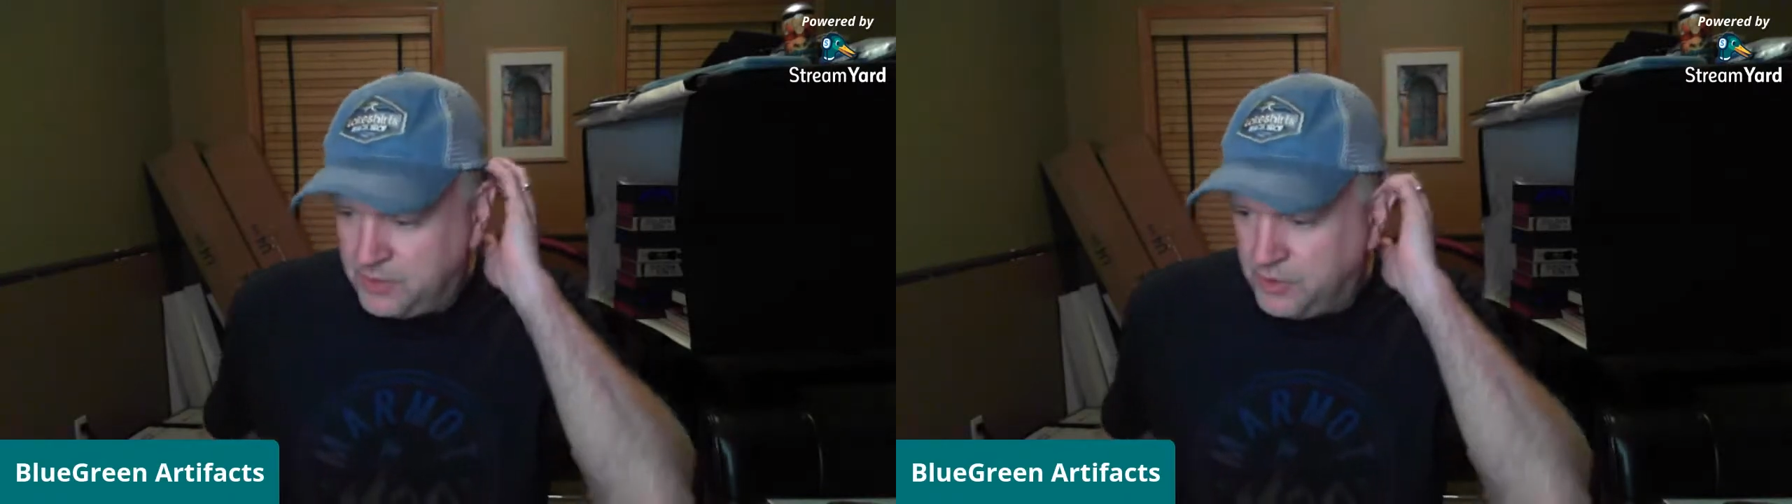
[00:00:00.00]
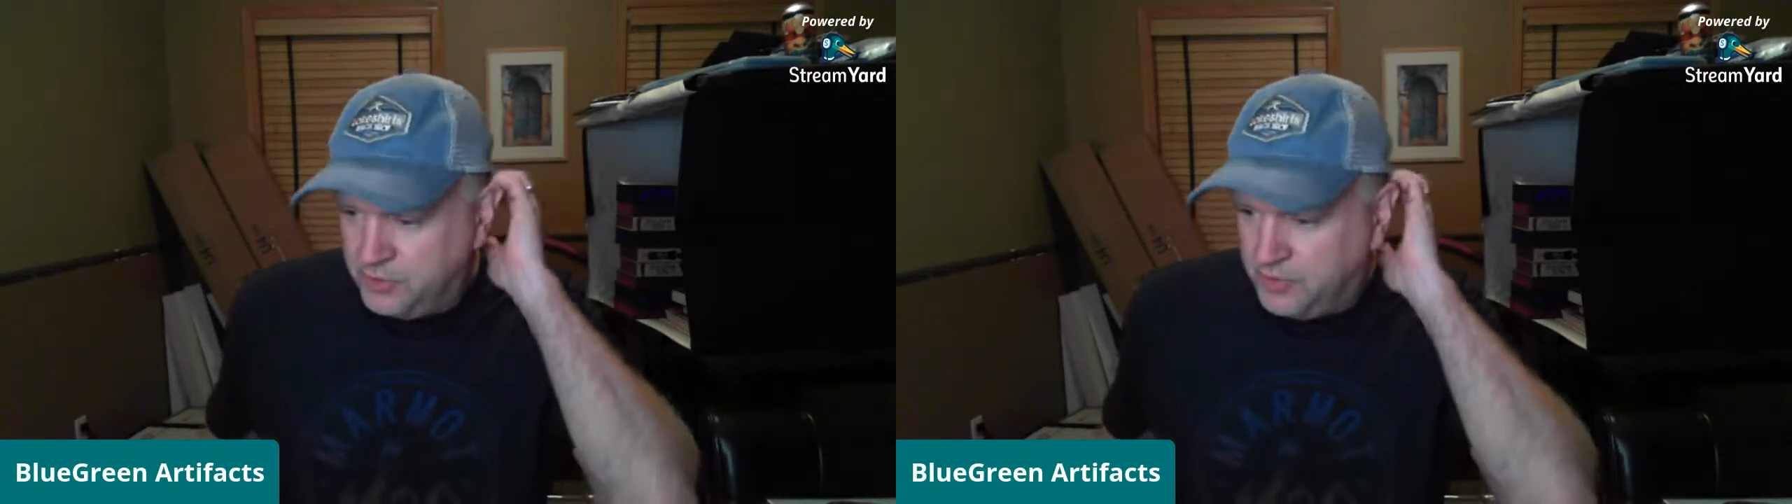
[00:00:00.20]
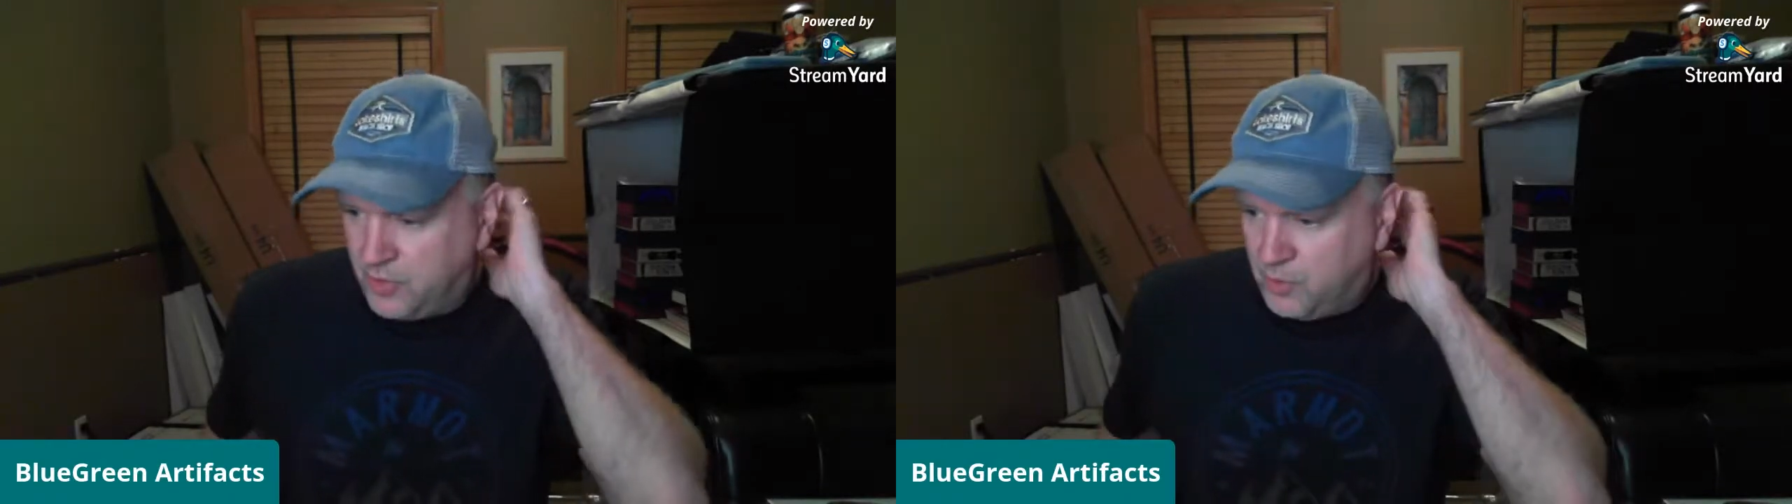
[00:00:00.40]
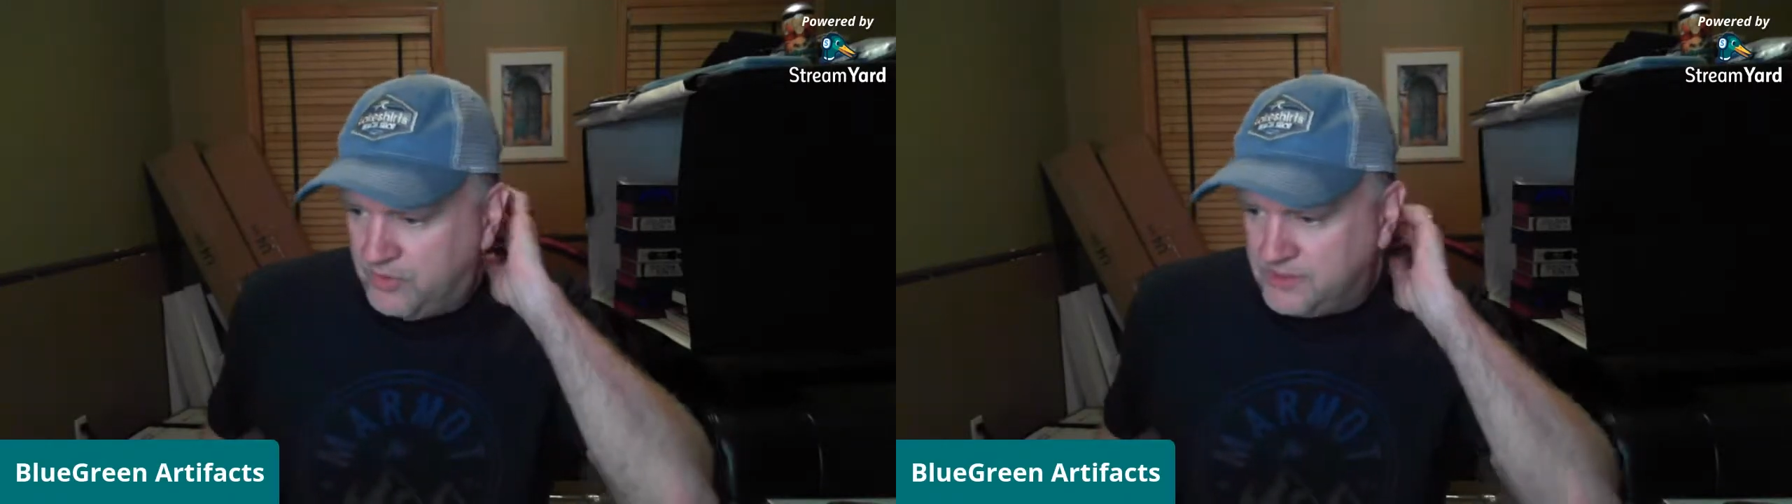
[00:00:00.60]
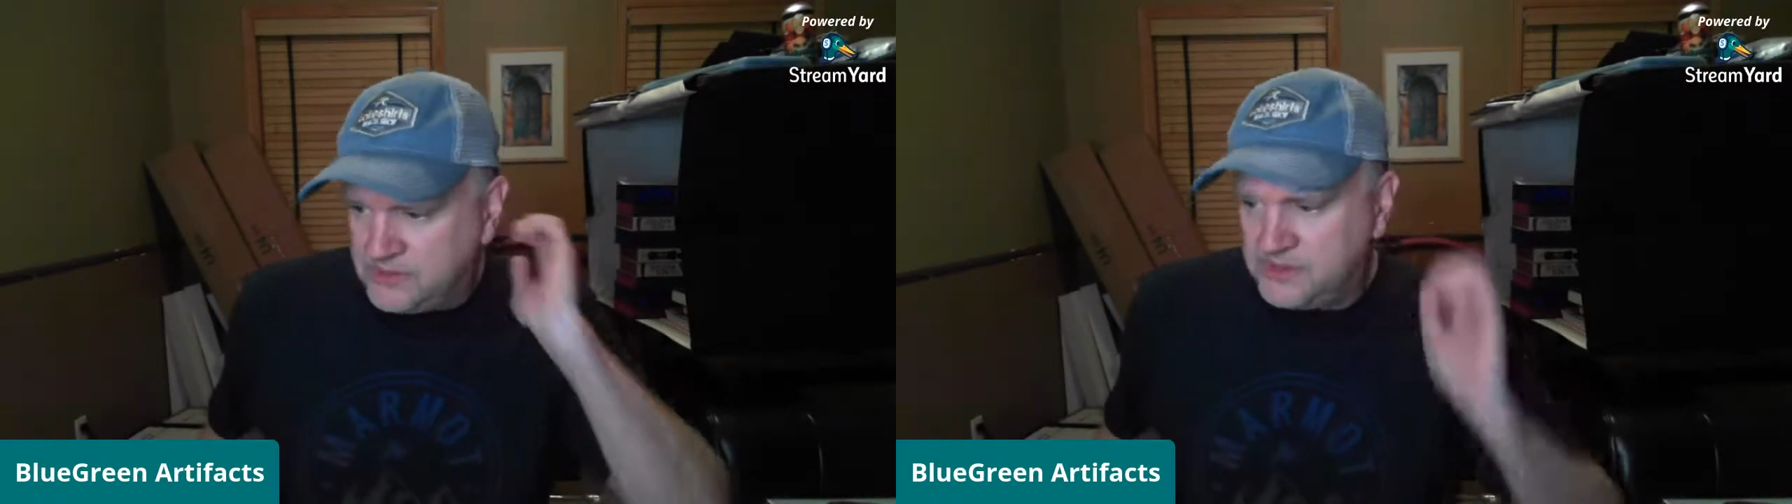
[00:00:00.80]
Good
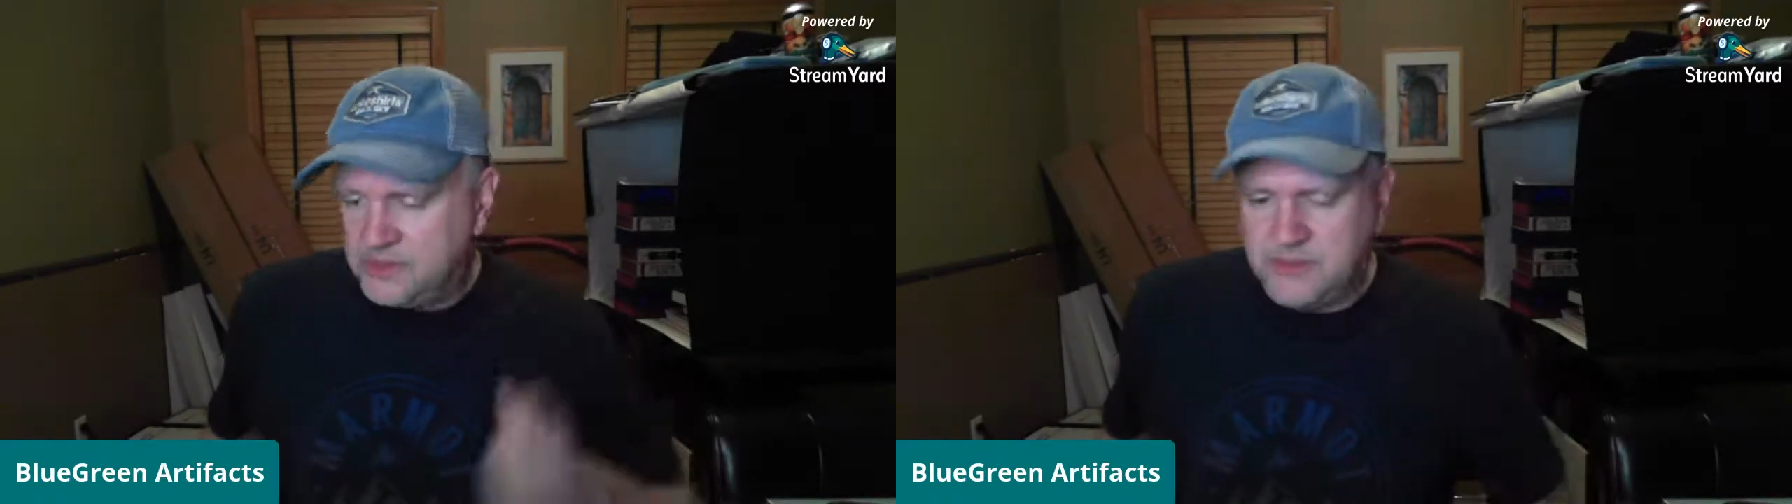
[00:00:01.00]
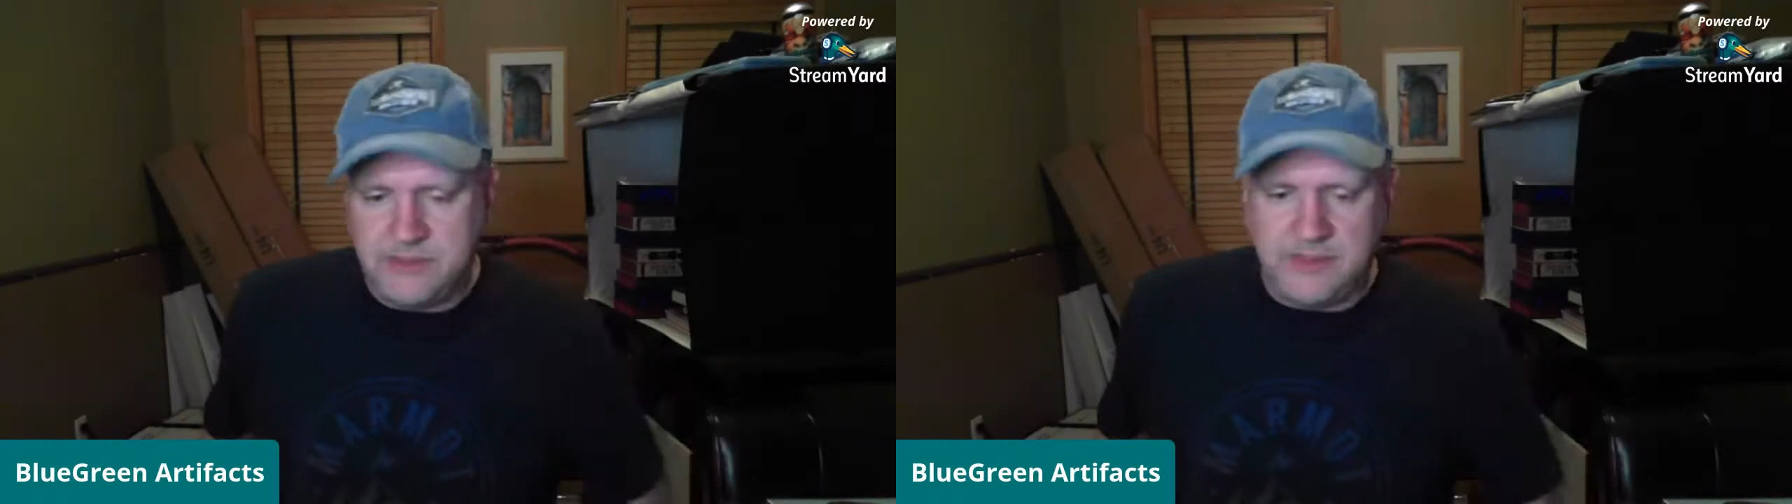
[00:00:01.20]
Omens,